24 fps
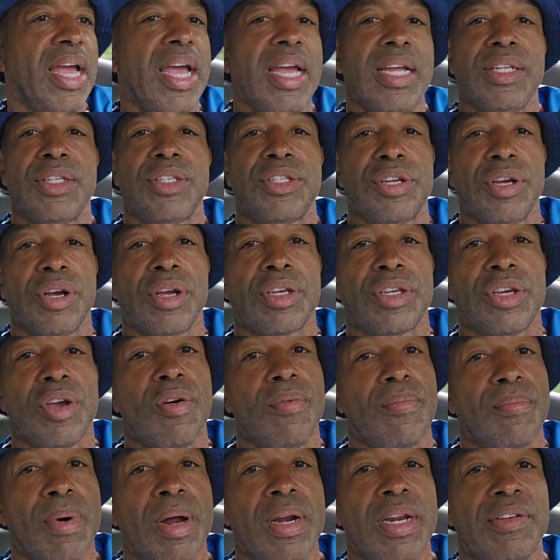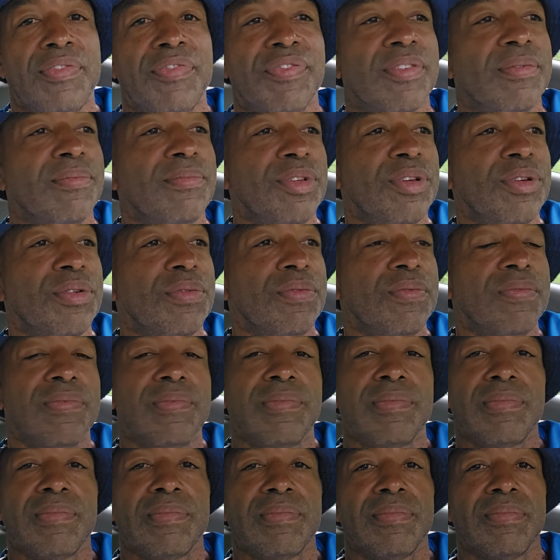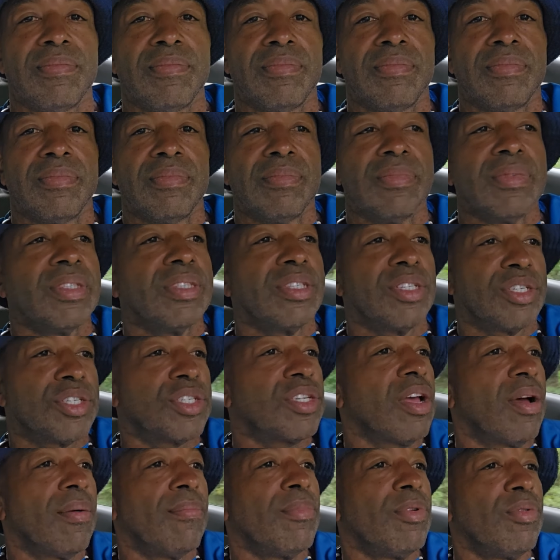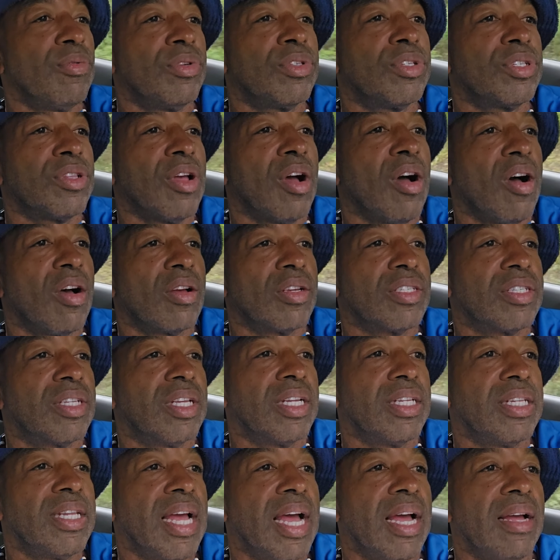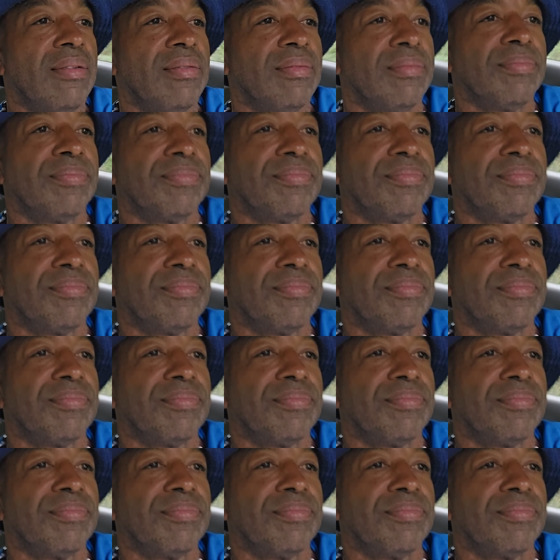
and took your money from you. The sun, moon, and stars did that.